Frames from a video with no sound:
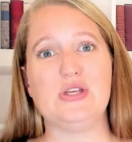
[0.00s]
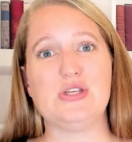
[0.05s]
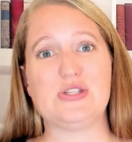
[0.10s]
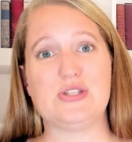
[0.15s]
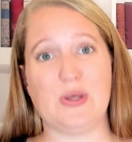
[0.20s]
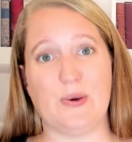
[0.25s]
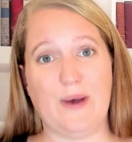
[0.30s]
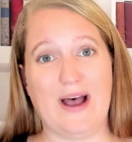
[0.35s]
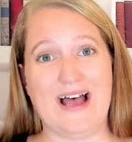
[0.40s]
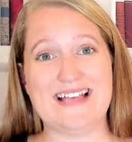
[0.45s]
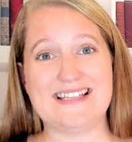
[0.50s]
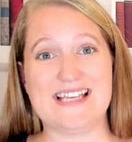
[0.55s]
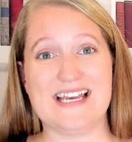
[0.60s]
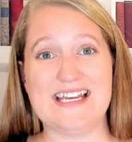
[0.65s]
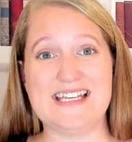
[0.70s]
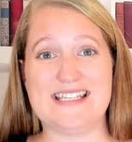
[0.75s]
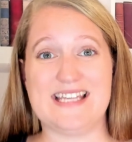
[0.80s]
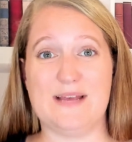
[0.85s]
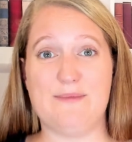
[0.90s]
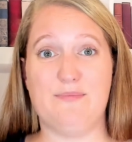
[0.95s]
So as I
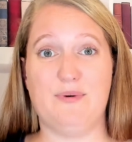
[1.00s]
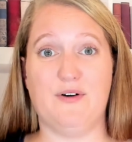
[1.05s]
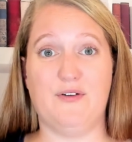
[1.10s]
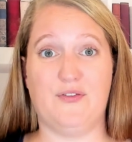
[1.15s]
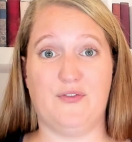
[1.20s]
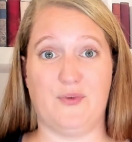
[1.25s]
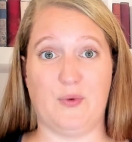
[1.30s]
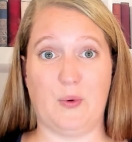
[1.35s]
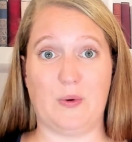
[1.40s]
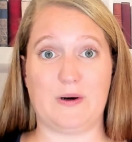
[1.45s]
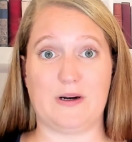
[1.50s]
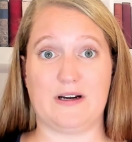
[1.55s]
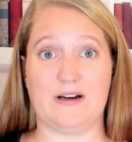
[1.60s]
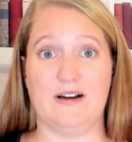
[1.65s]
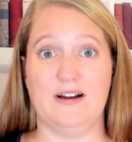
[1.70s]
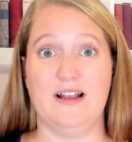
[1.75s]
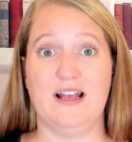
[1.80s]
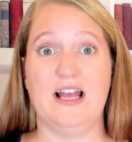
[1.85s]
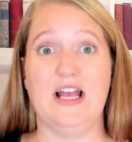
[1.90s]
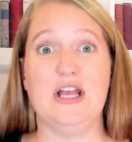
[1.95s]
said
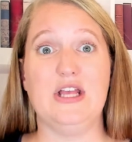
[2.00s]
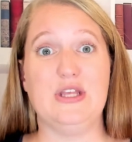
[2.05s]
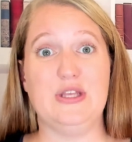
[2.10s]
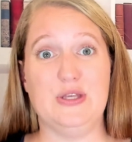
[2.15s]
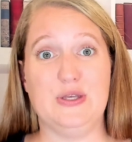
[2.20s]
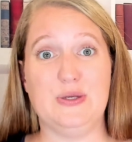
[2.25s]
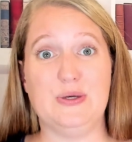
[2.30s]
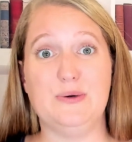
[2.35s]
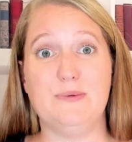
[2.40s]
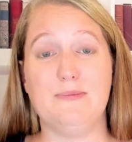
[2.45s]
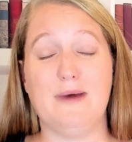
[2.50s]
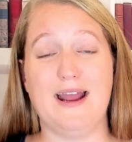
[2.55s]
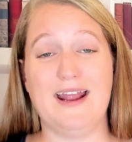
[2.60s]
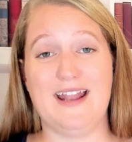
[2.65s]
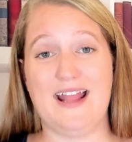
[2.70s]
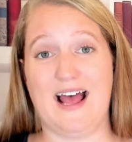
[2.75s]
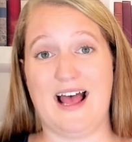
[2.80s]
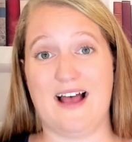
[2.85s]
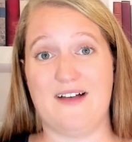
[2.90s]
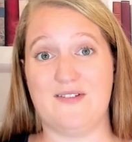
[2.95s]
before, you might
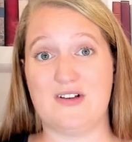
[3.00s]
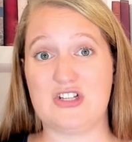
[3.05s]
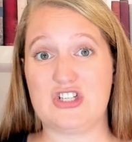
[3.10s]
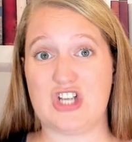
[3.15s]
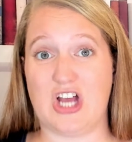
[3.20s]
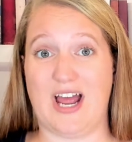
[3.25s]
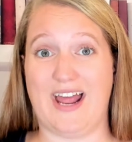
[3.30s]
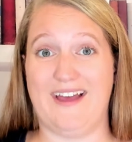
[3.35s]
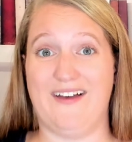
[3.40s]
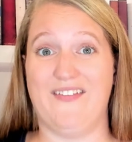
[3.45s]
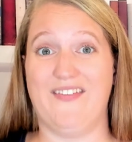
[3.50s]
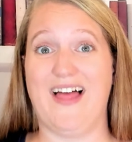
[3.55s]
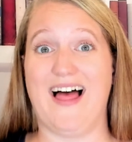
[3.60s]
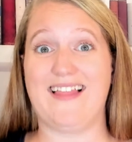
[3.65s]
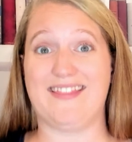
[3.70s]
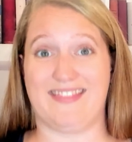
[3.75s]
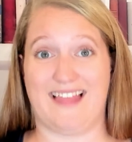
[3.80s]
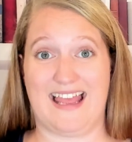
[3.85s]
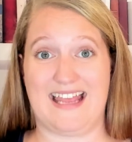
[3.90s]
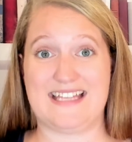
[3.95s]
have a child that
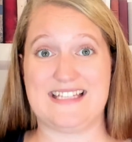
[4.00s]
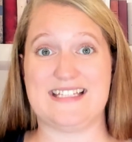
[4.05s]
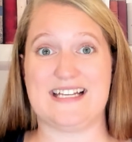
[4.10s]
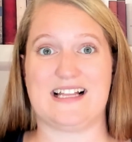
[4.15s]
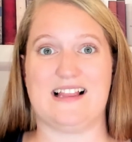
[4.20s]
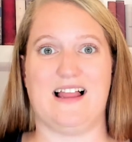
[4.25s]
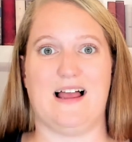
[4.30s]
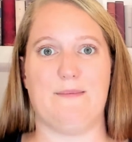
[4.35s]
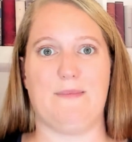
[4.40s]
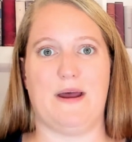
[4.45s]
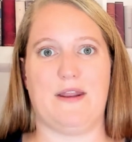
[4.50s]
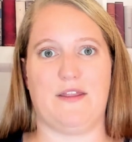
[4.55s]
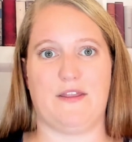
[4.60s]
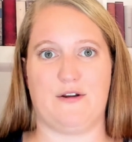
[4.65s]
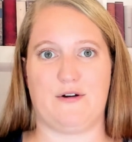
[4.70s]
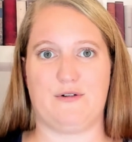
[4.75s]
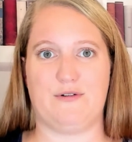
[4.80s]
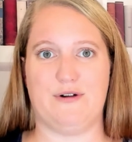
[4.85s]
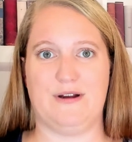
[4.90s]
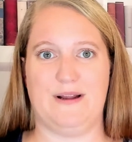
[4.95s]
likes to climb out of their
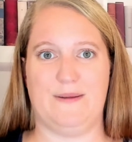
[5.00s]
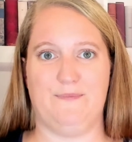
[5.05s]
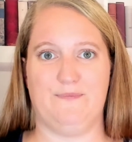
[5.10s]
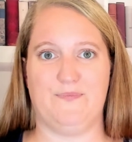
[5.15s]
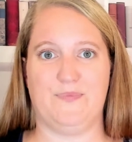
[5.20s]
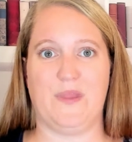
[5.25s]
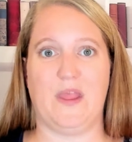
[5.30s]
crib.